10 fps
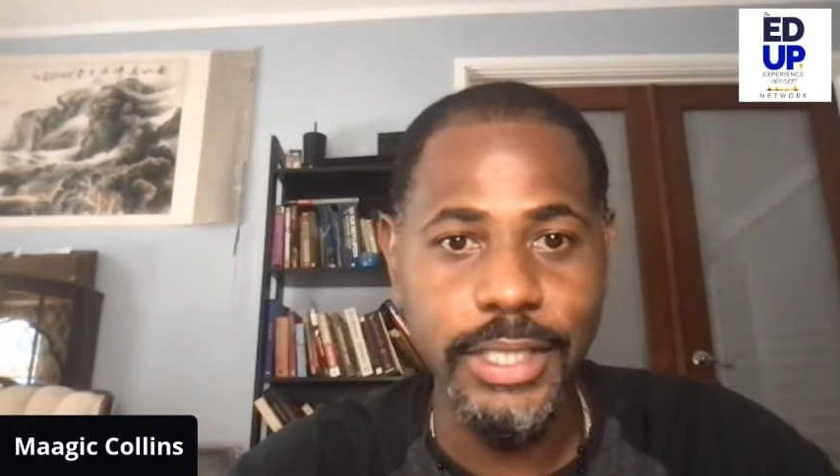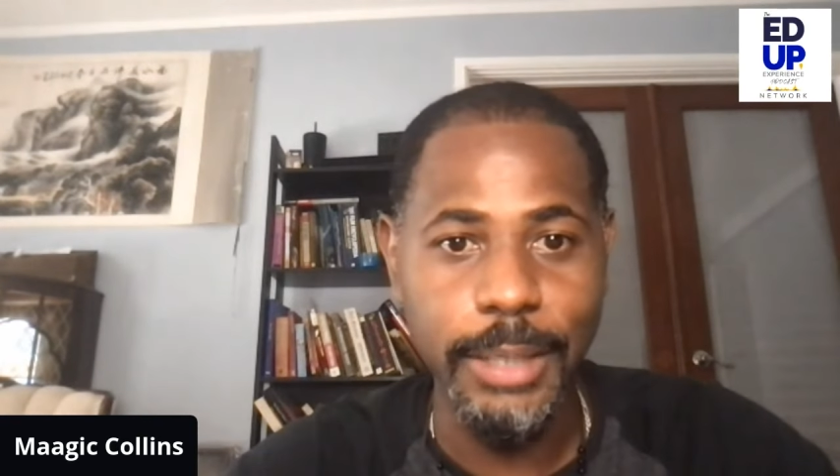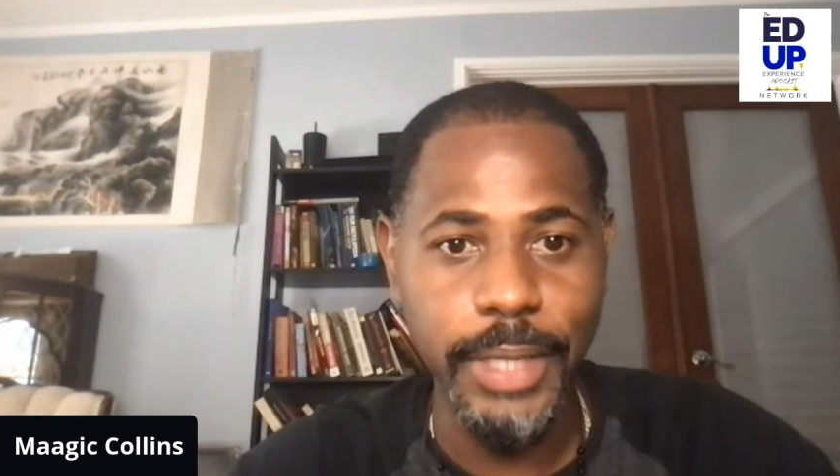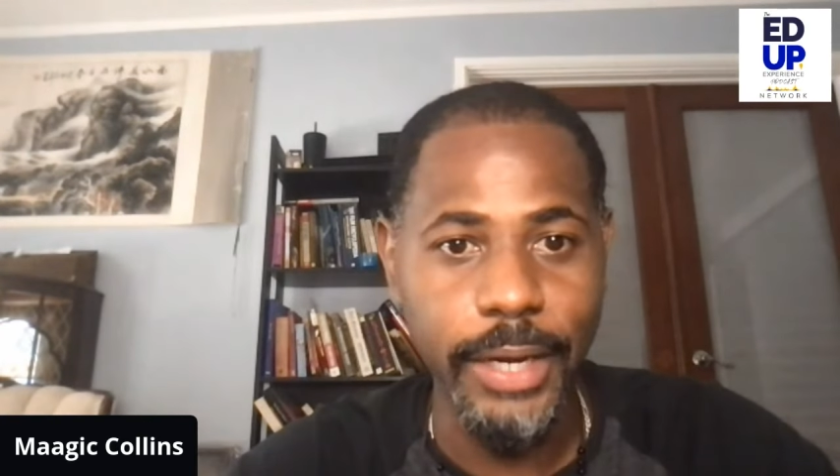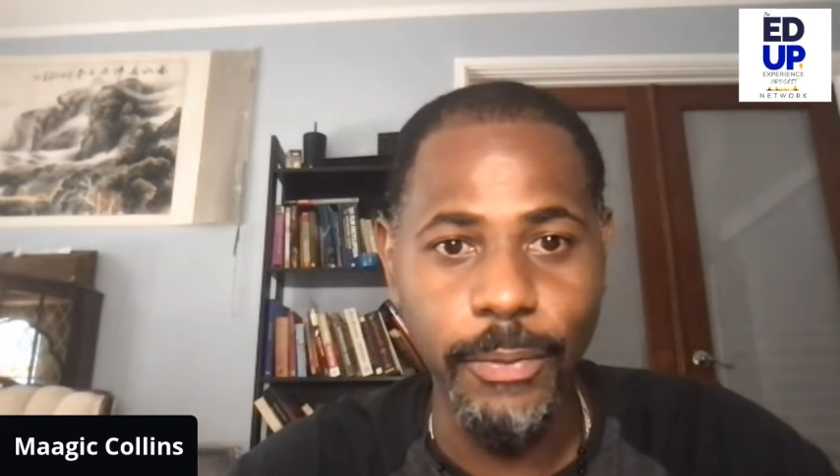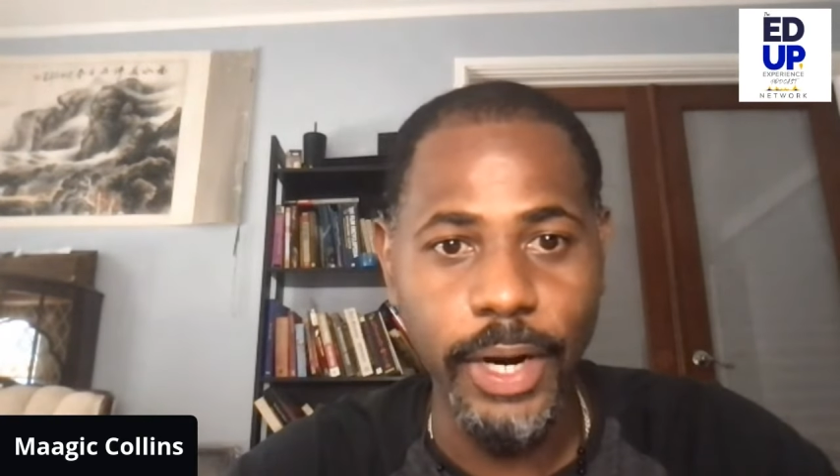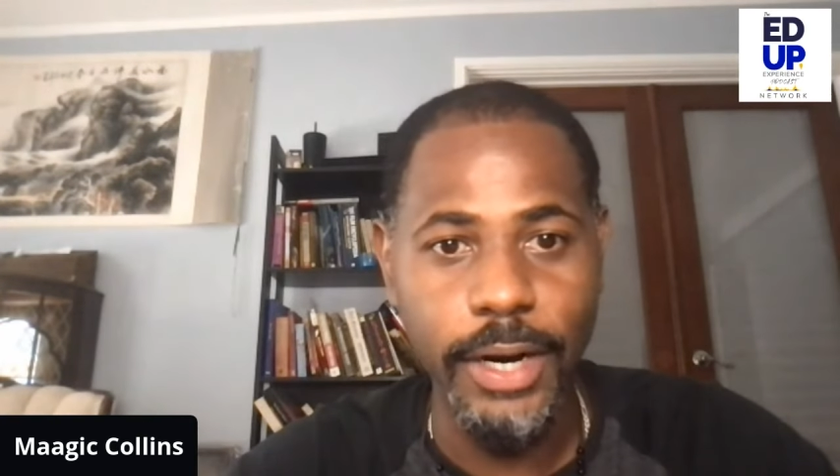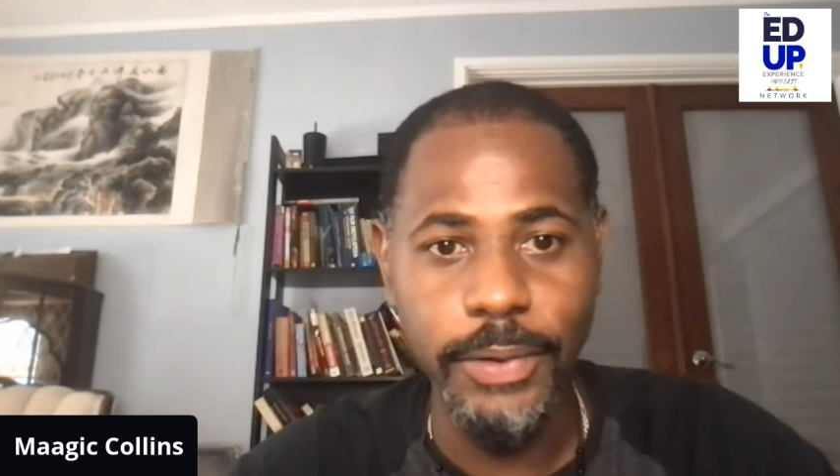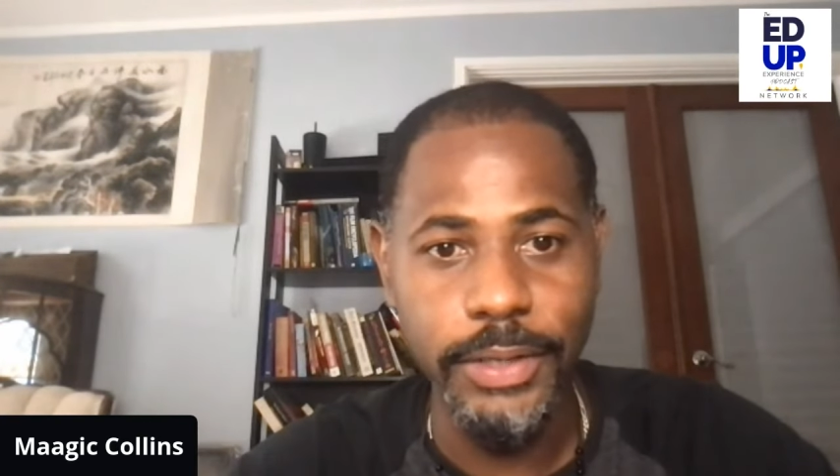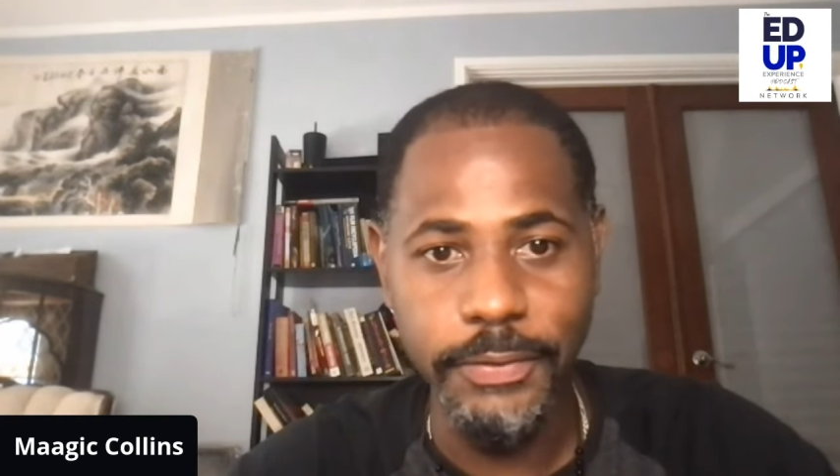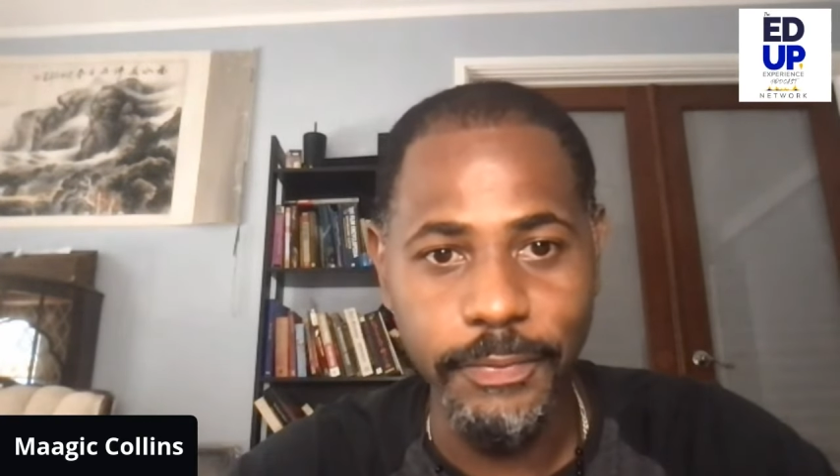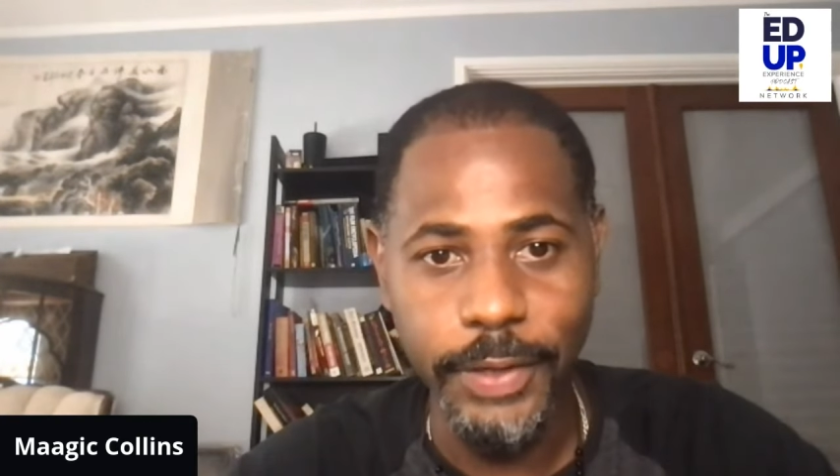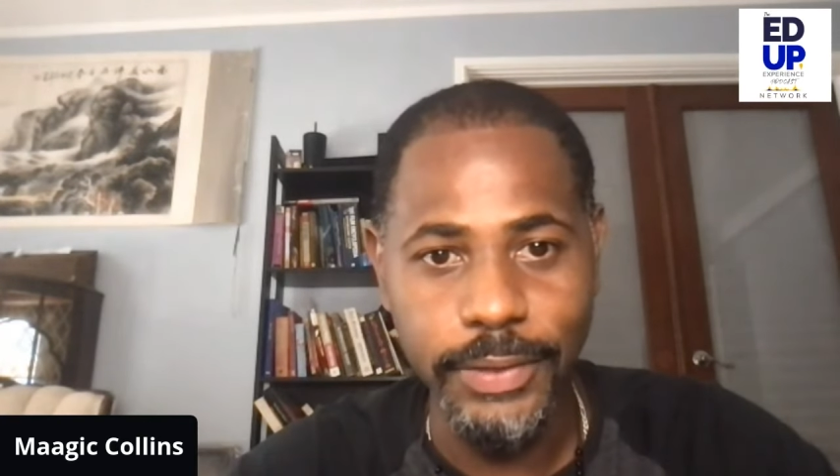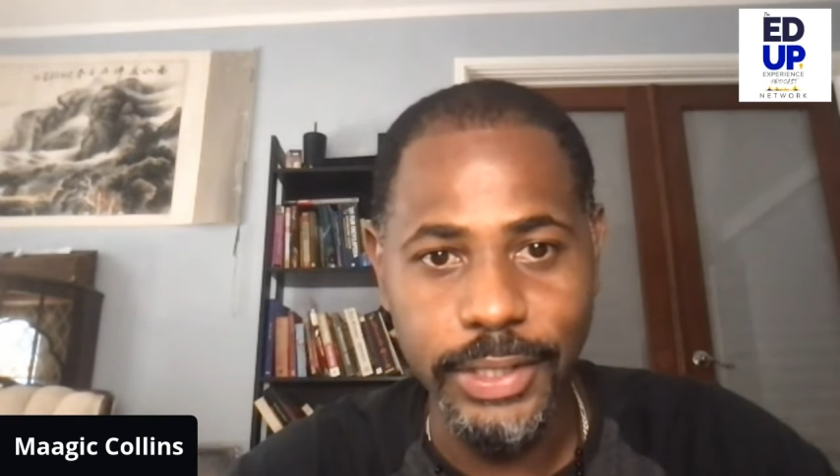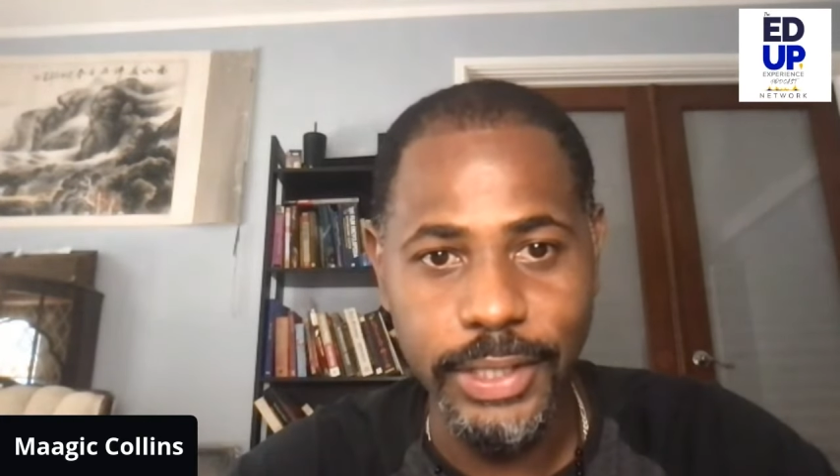like, why are we even
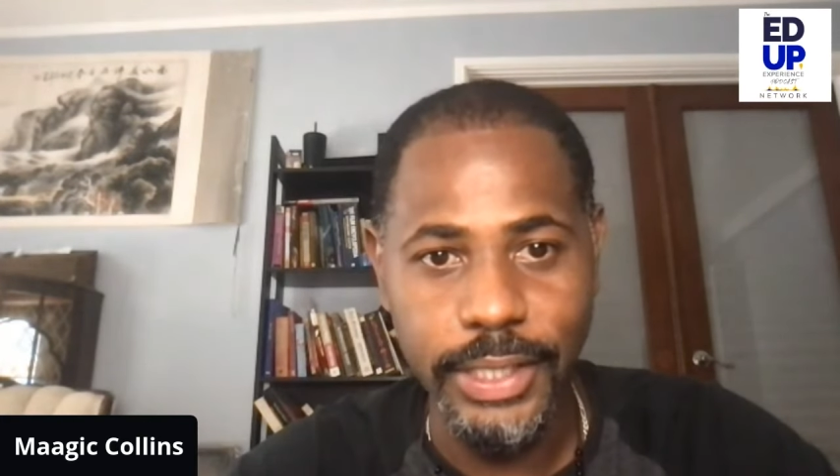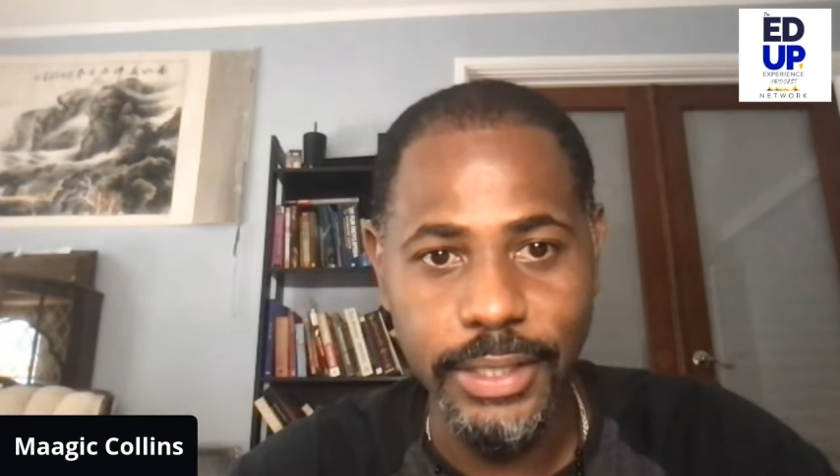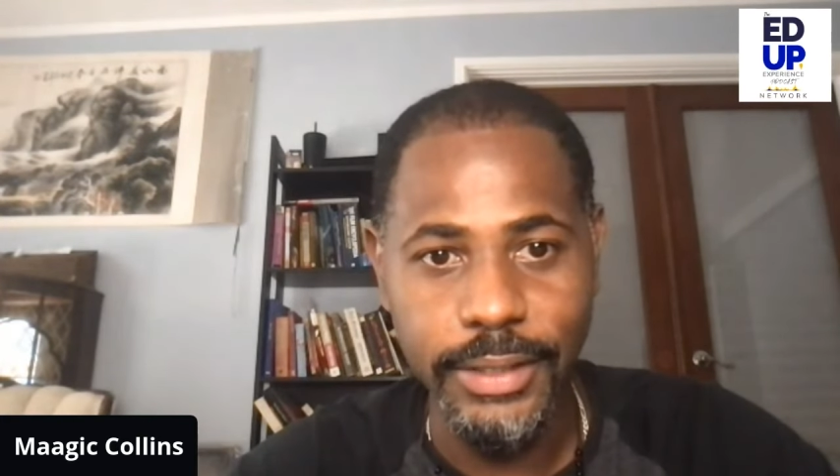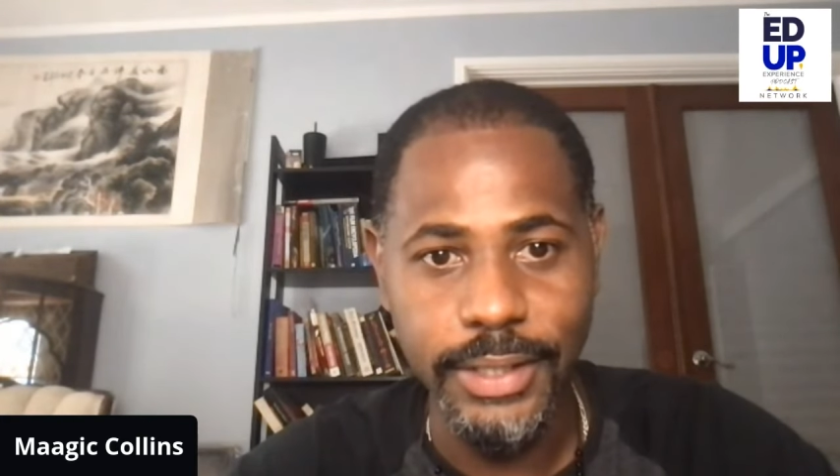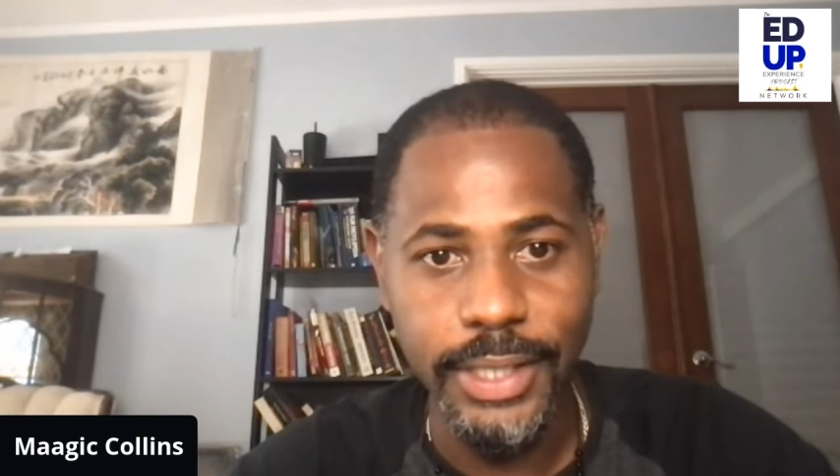voting again?